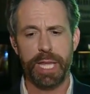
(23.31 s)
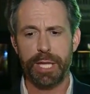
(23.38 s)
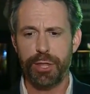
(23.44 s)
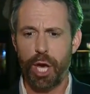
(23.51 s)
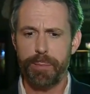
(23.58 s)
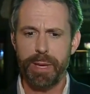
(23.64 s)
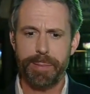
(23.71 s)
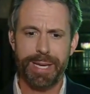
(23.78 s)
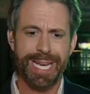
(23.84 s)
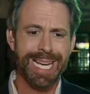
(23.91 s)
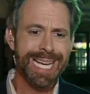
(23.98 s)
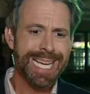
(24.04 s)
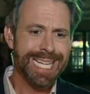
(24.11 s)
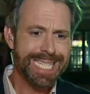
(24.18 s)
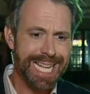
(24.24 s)
They thought maybe
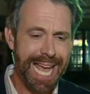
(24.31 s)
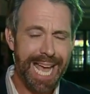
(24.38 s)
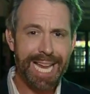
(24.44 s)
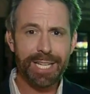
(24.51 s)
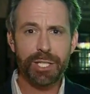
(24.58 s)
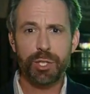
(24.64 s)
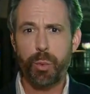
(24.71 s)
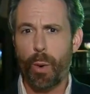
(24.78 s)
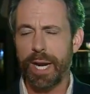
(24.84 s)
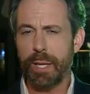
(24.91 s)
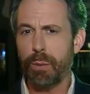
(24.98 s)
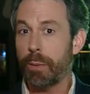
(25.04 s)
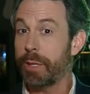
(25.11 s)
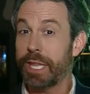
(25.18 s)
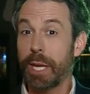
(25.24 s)
10,
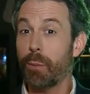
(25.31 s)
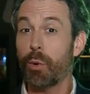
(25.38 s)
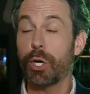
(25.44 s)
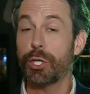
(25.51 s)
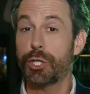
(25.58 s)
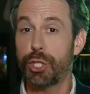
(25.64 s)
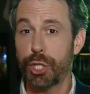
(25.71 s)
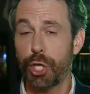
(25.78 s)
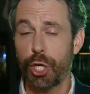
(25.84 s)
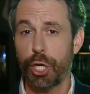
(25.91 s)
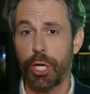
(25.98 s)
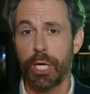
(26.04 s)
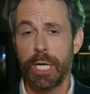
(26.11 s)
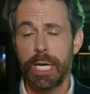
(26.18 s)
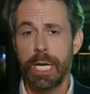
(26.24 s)
20 women, they weren't
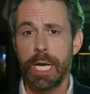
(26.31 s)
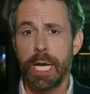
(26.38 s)
sure.